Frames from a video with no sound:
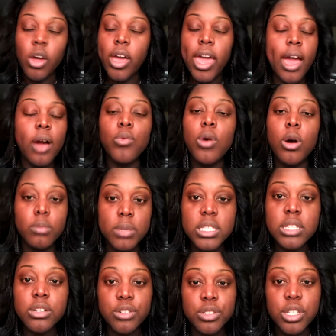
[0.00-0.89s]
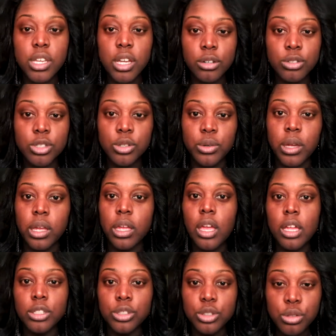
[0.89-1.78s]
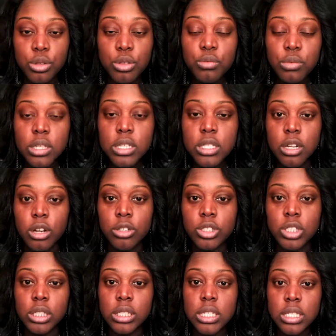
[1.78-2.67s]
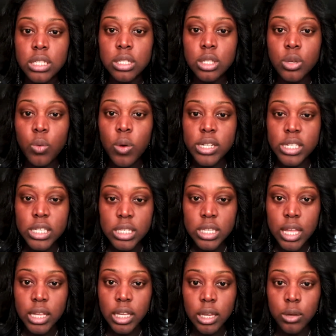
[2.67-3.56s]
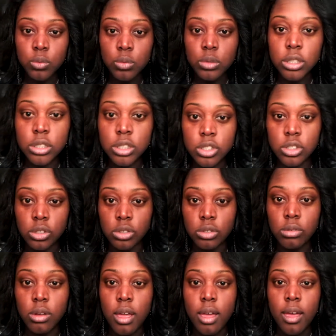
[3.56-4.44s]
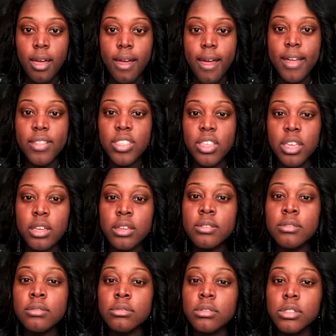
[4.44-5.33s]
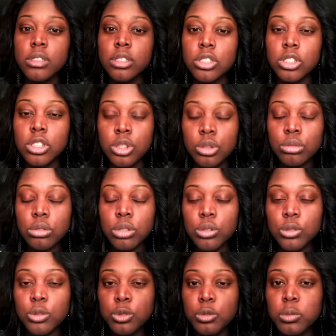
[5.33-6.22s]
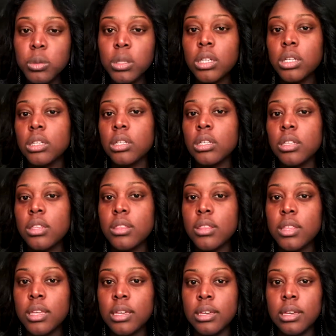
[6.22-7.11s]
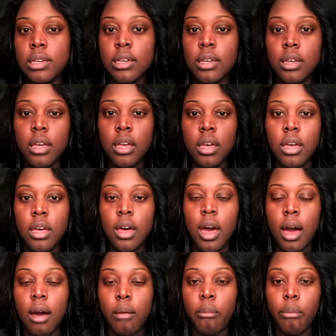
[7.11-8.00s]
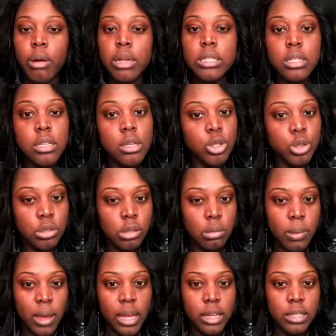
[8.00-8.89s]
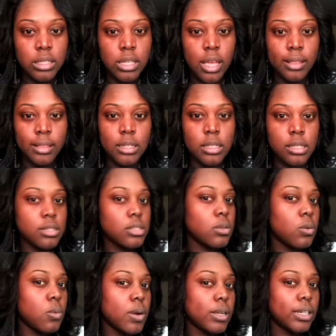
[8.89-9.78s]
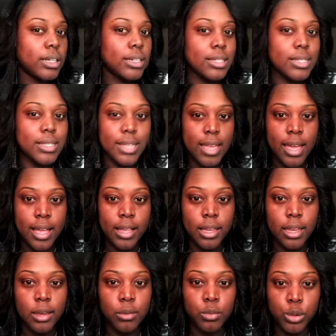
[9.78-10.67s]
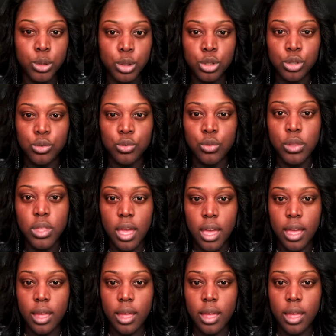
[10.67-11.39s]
I won't, but seriously, go do it. Do the research. Listen to what he said he would do. And then YouTube the presidential debates and listen to what he said he would do then.